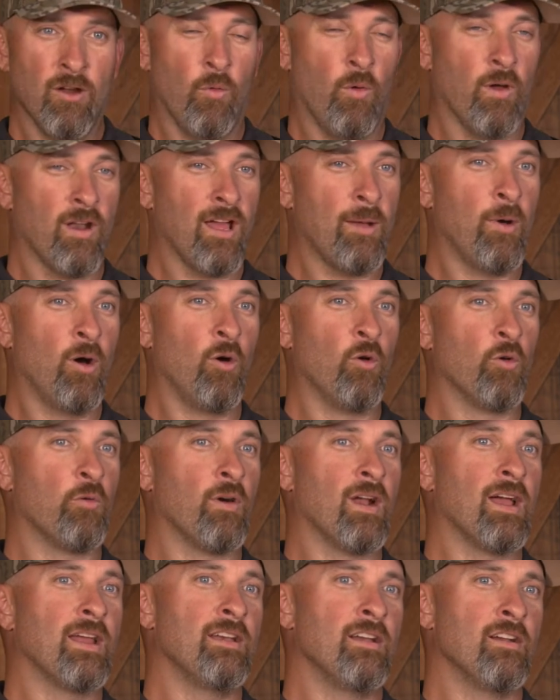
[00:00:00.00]
What I'm holding
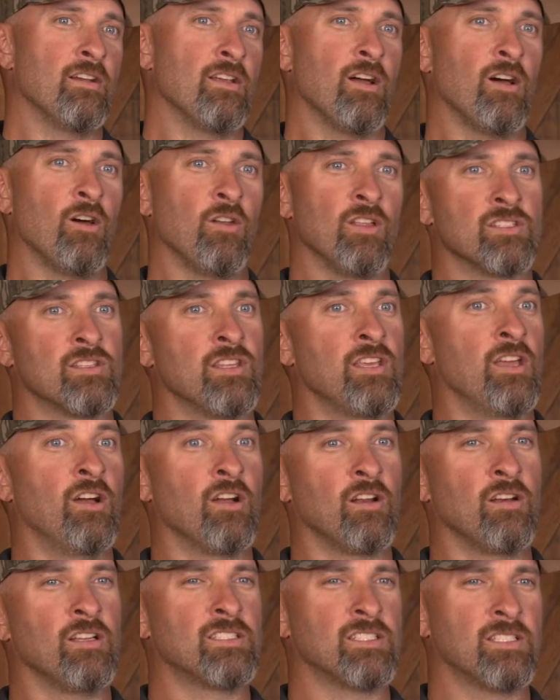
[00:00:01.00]
right here, y'all, is the
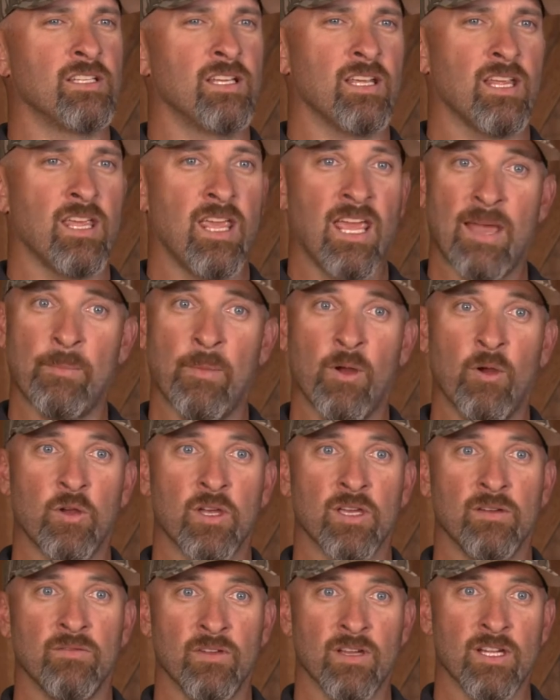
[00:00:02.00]
Ugly Stik Camo
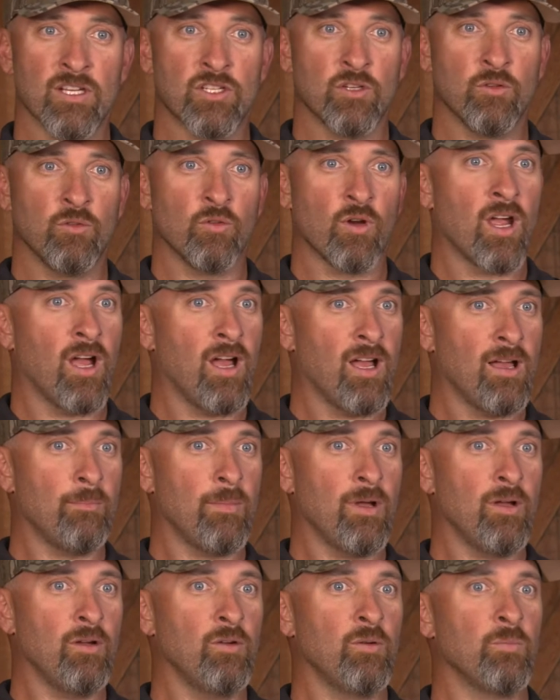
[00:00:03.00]
Conventional
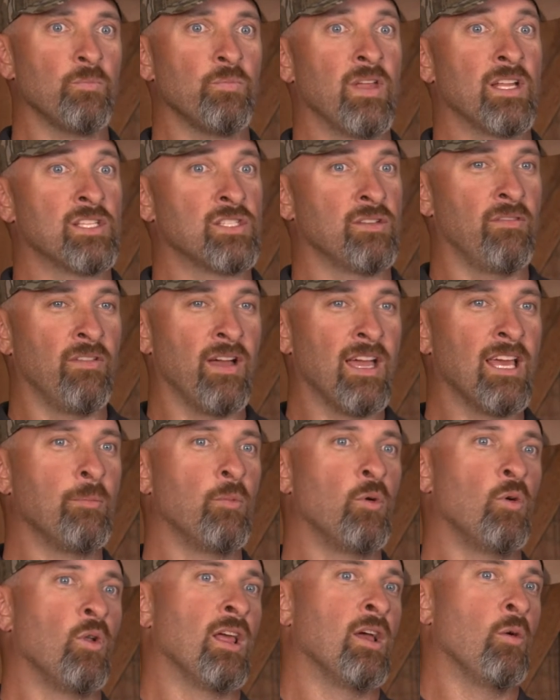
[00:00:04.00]
Combo that's
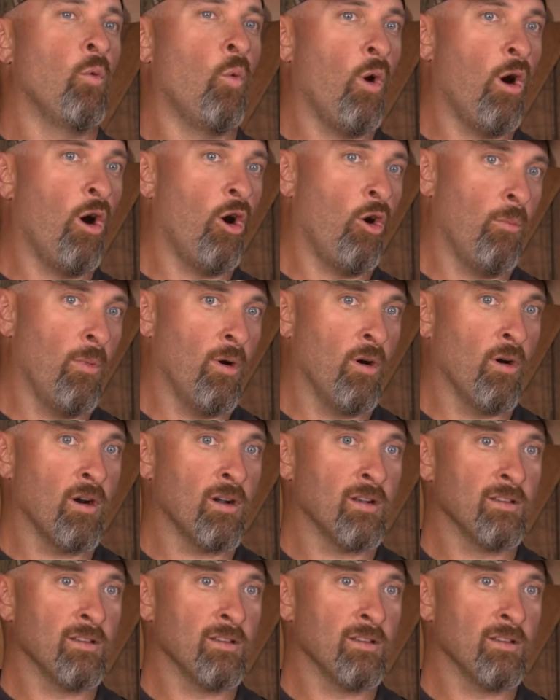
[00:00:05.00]
available at Walmart.